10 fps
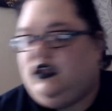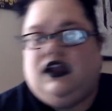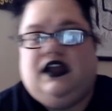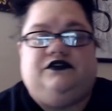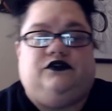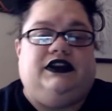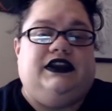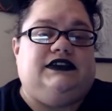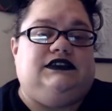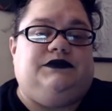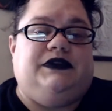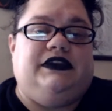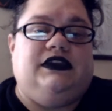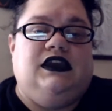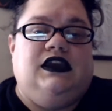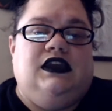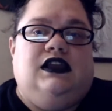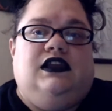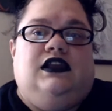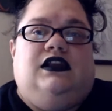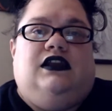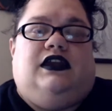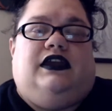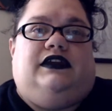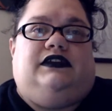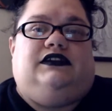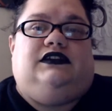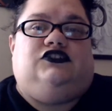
have it right next to me. And